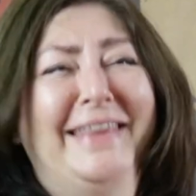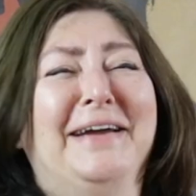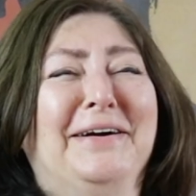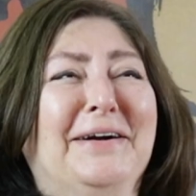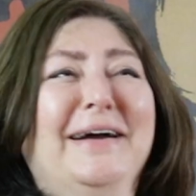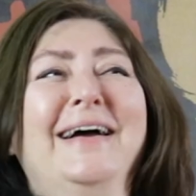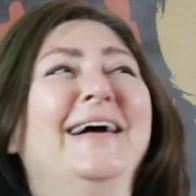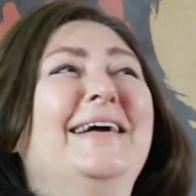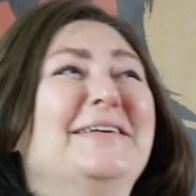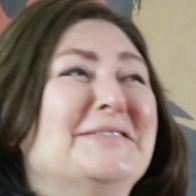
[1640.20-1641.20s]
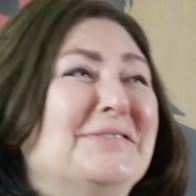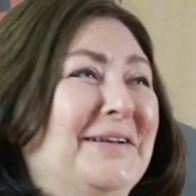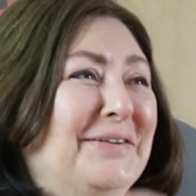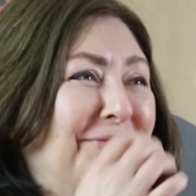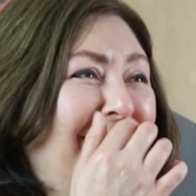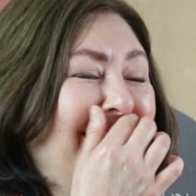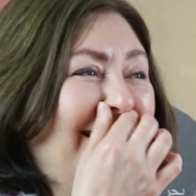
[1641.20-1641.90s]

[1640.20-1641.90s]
it was really funny.